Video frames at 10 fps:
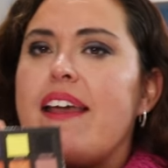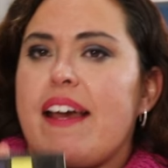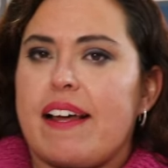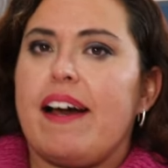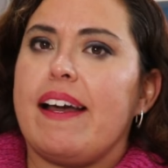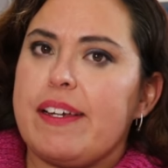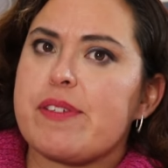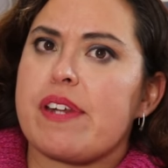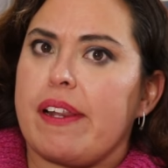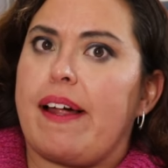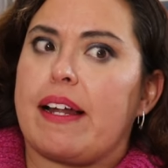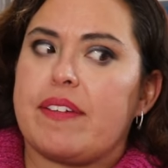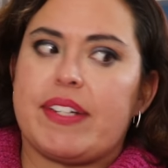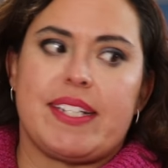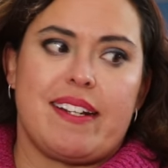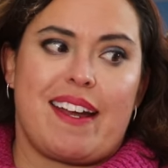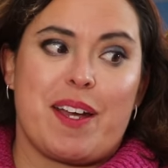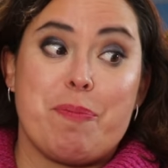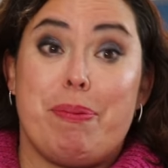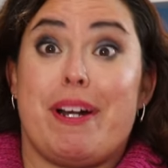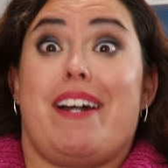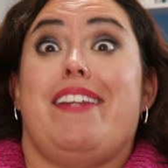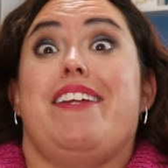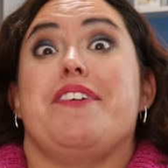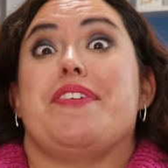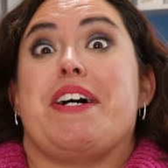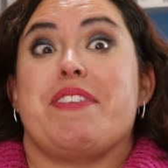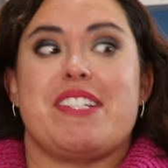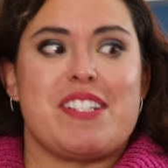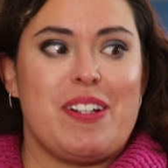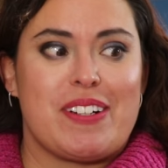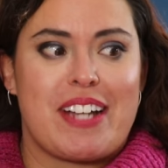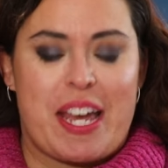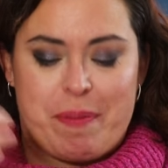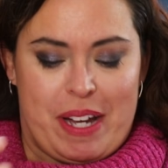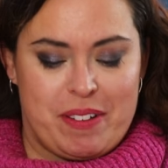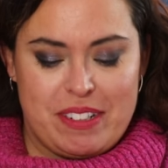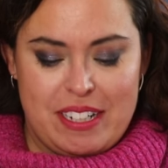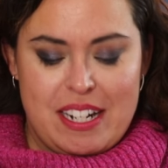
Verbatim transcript: Yeah, I used a lot of it today, but I love how this look came out.